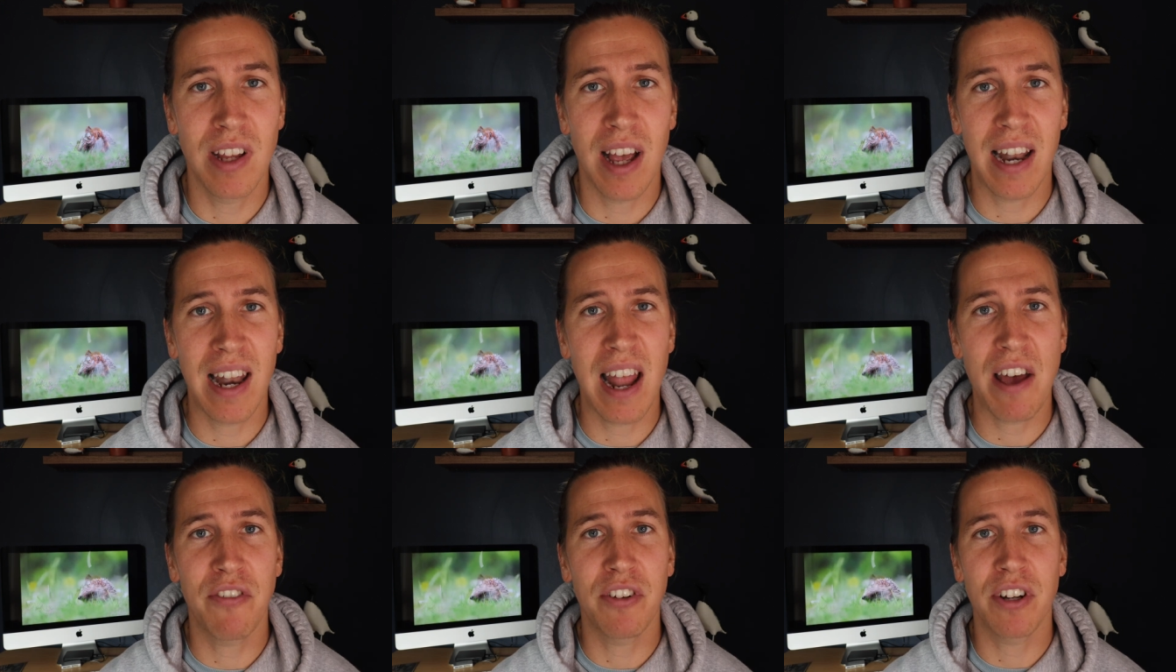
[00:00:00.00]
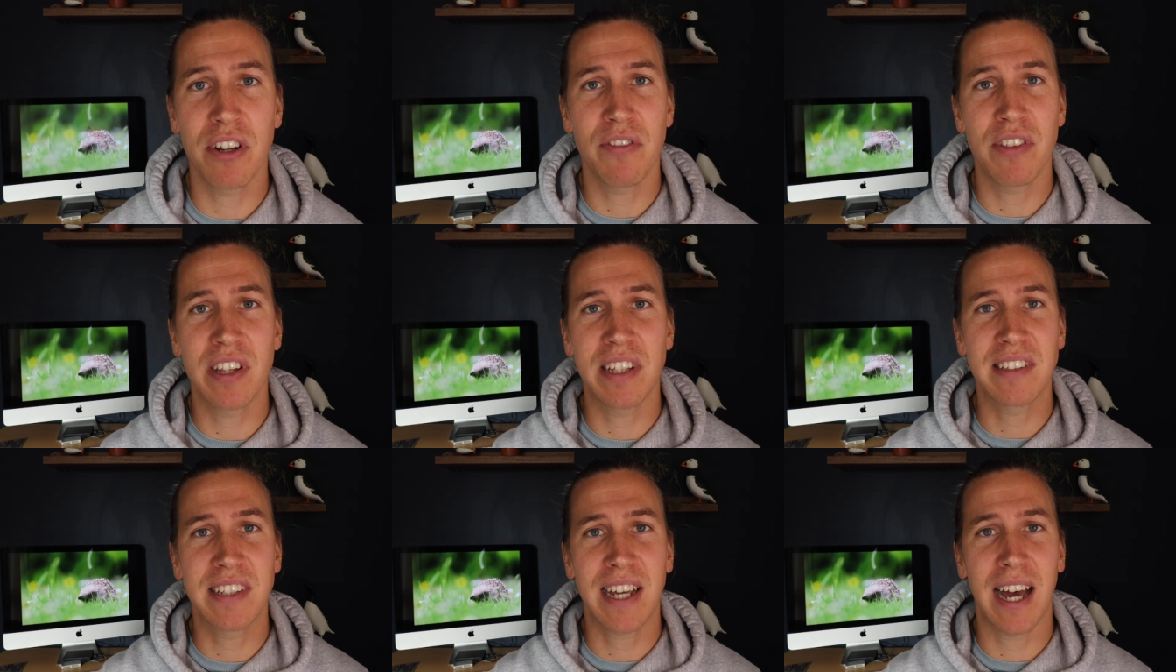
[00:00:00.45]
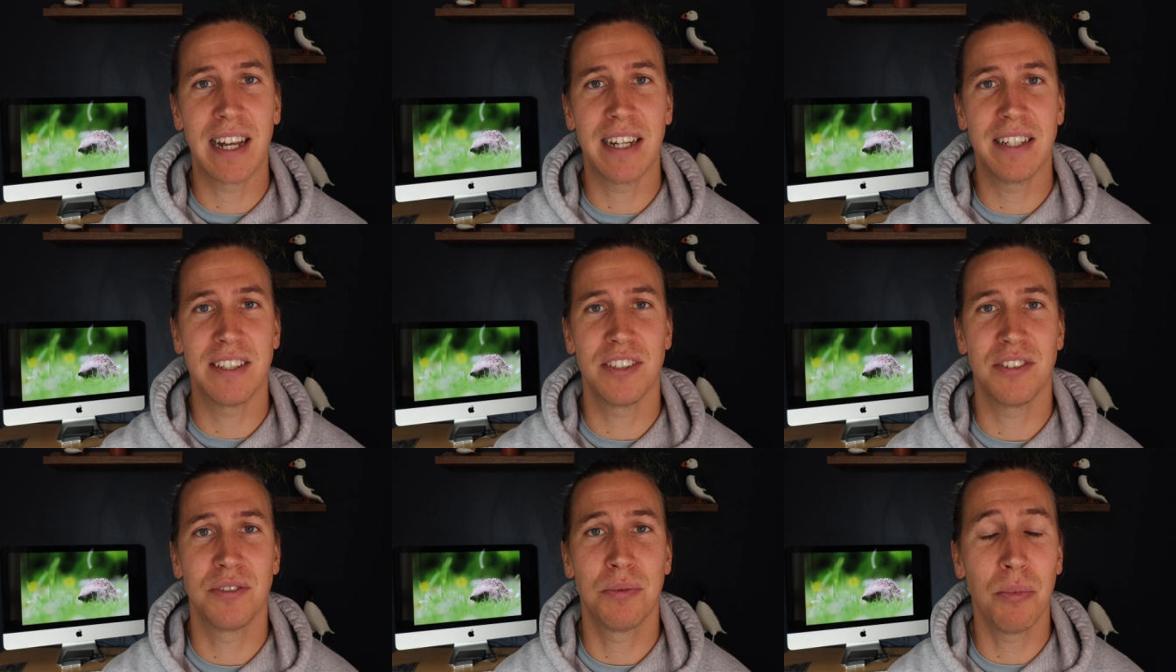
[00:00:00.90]
11 of these
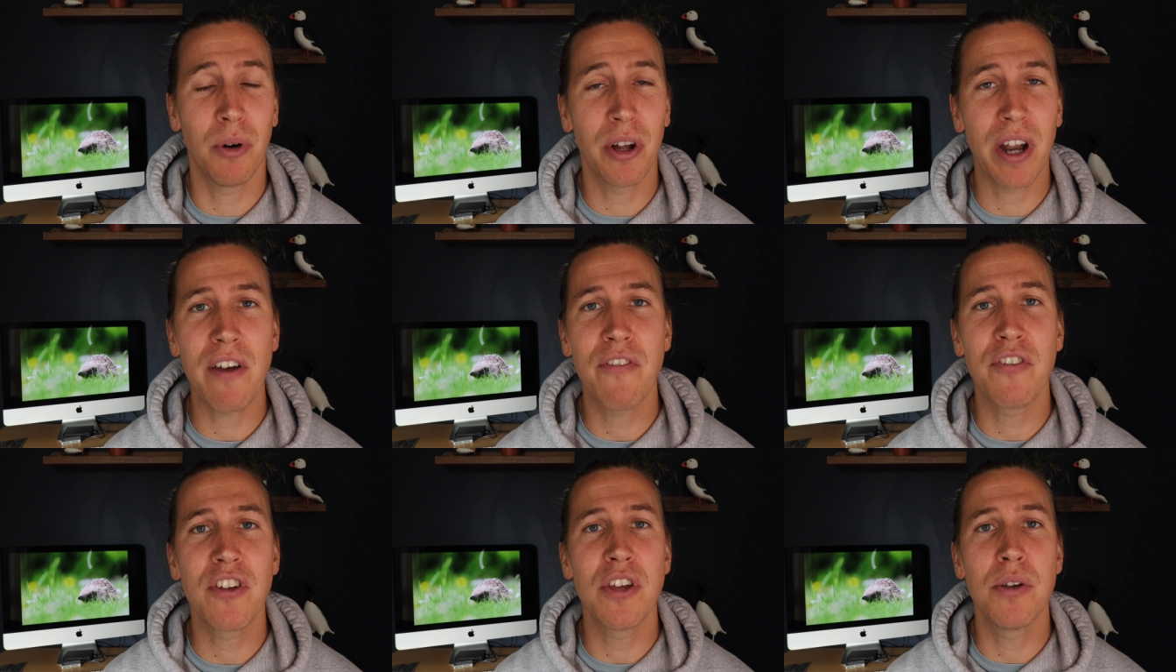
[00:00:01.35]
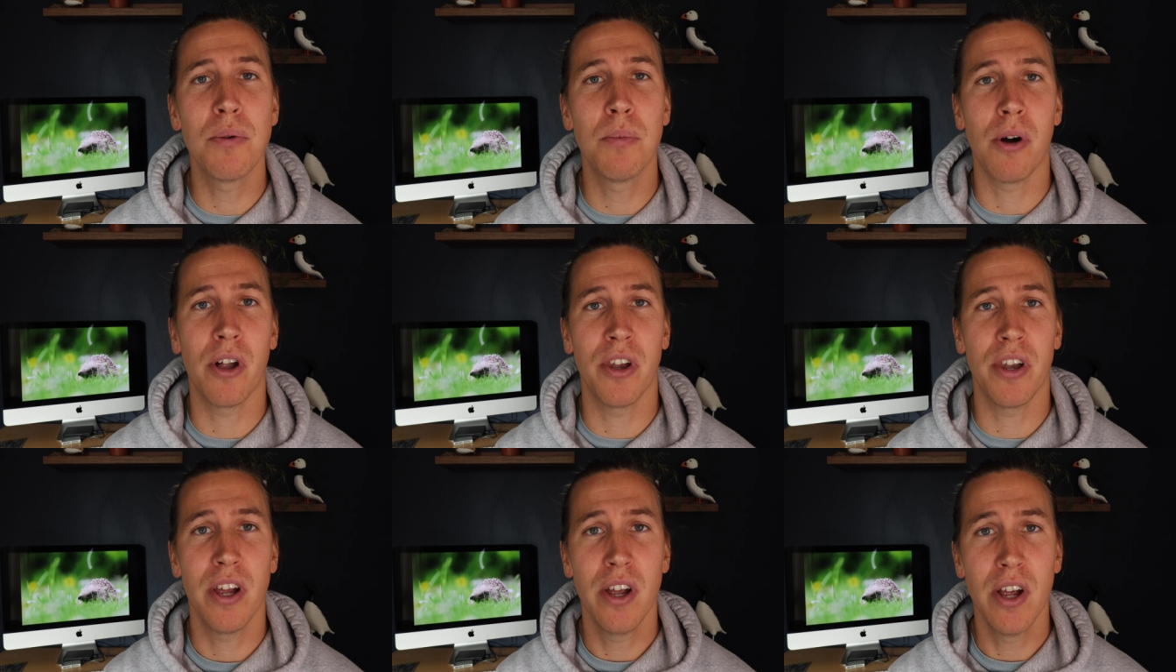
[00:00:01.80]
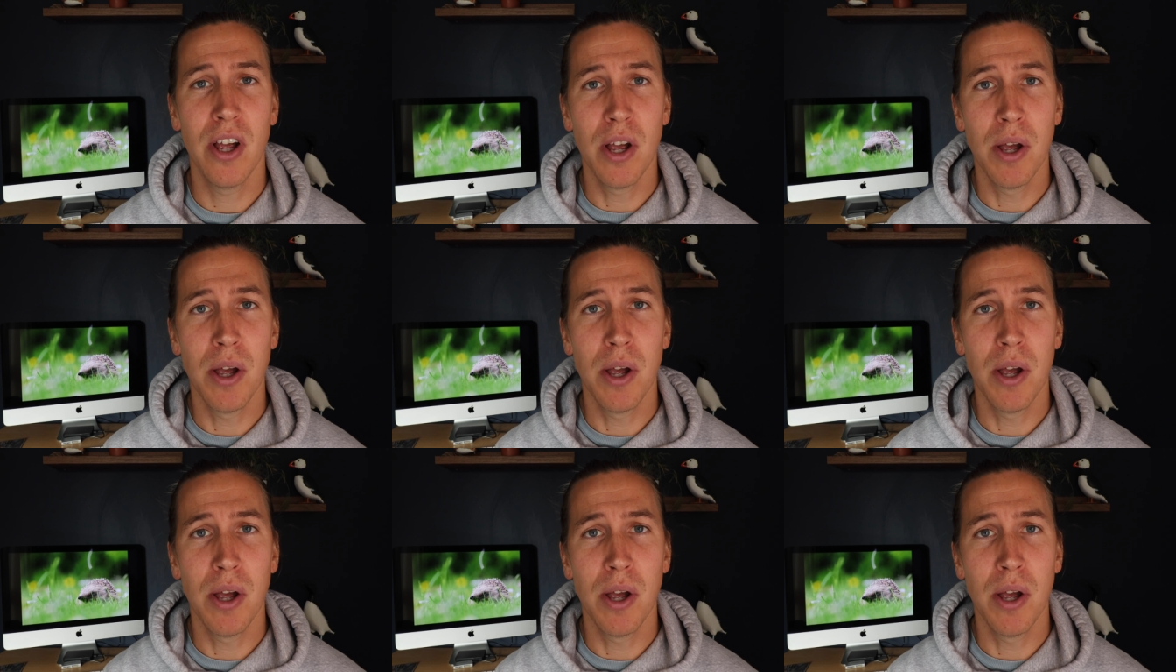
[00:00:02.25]
calendars, whatever you want.